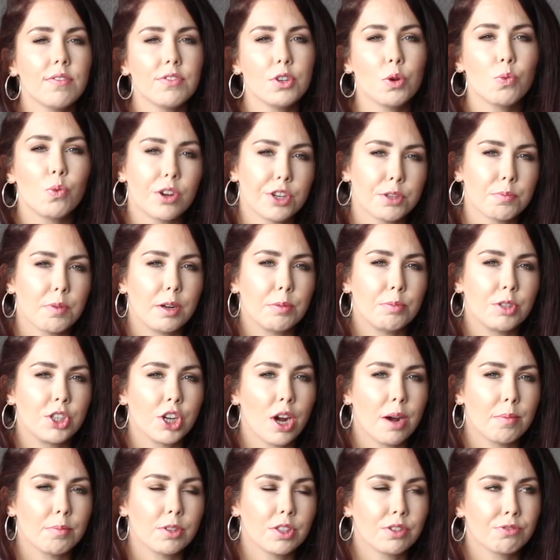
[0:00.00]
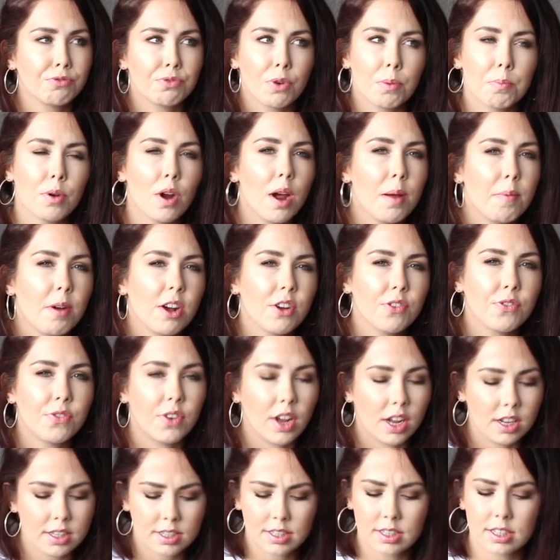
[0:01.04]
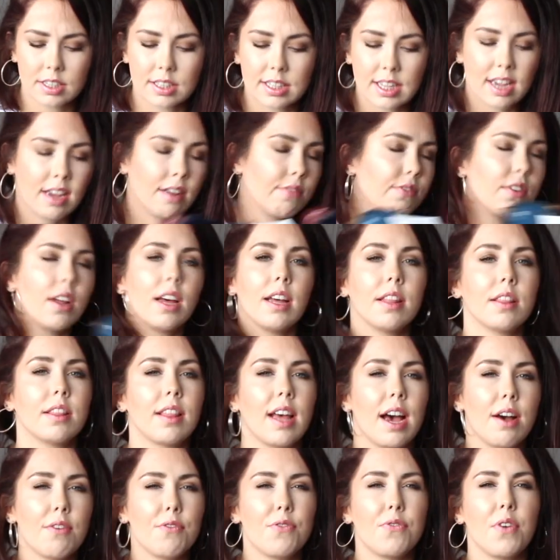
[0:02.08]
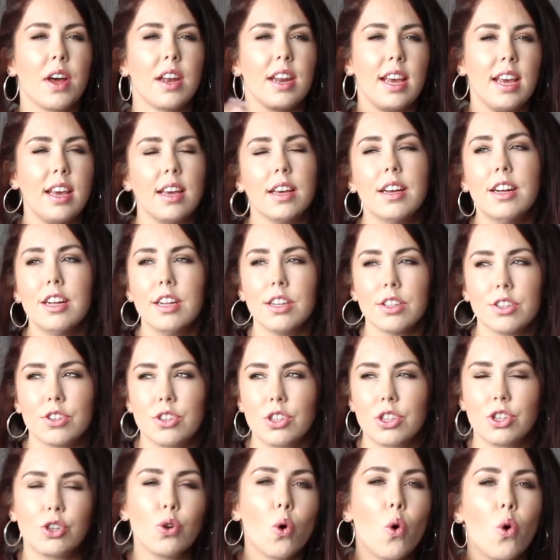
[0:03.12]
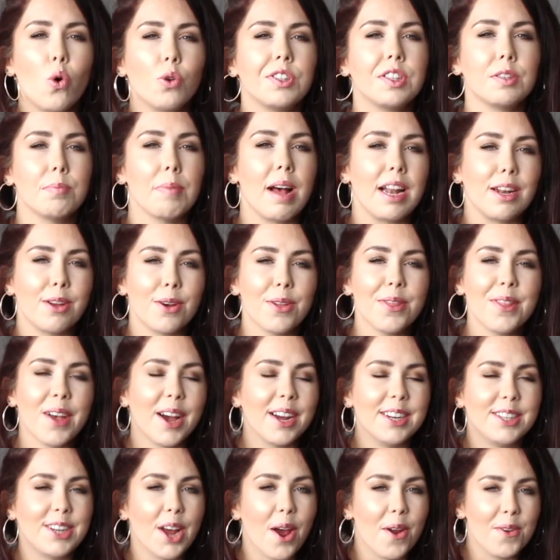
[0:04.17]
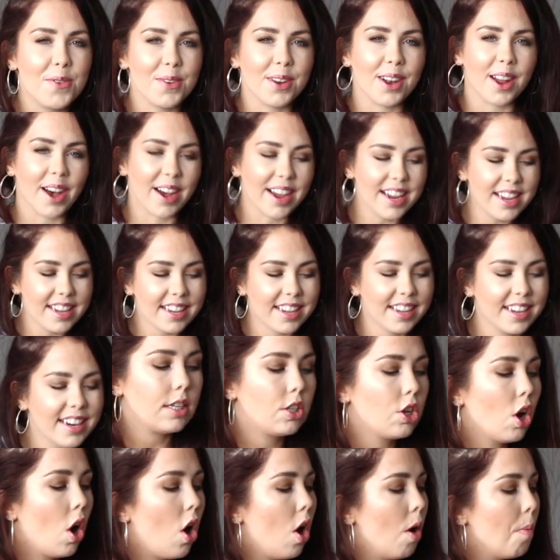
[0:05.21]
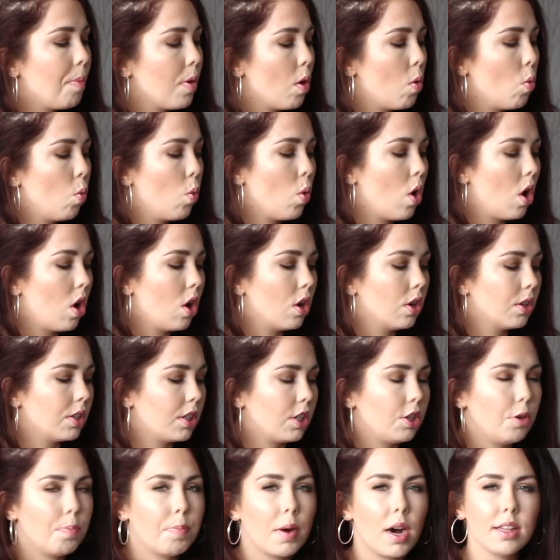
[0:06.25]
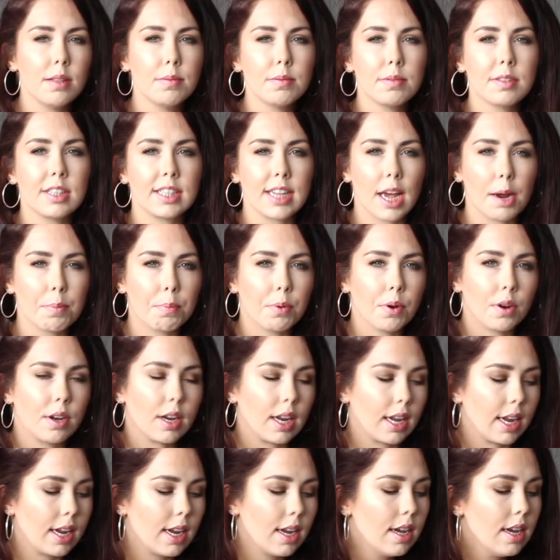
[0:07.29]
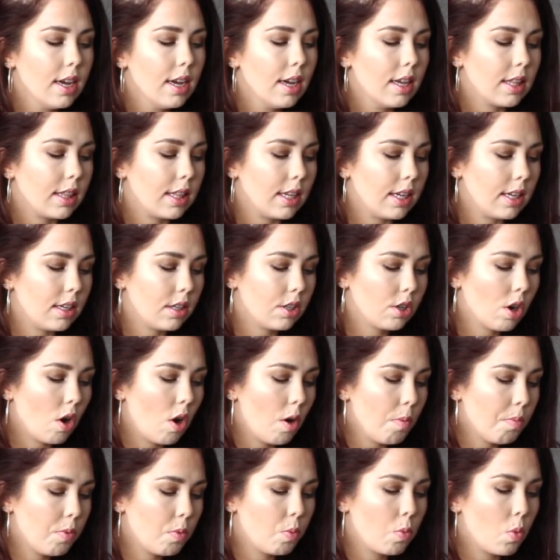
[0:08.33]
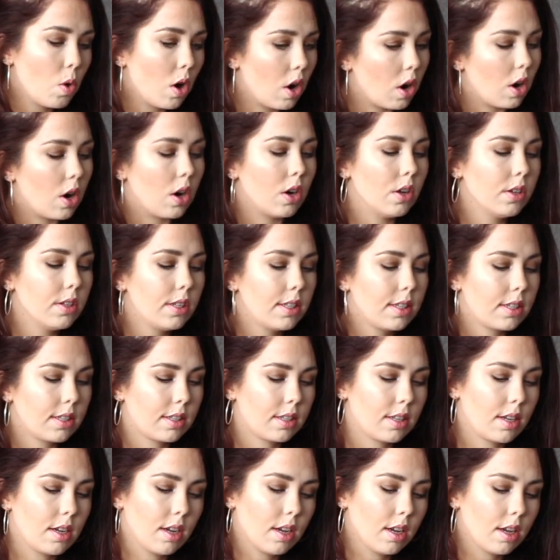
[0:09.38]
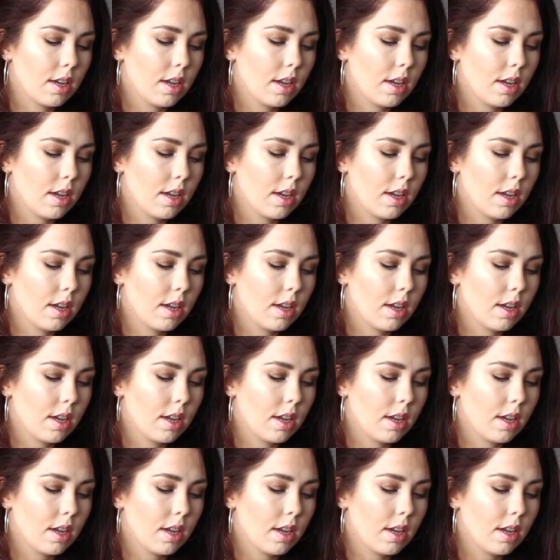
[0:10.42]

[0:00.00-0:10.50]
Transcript: love to wash my pajamas from Primark first because they have like that funny store smell on that I don't like. The top was, you buy them separately. The top was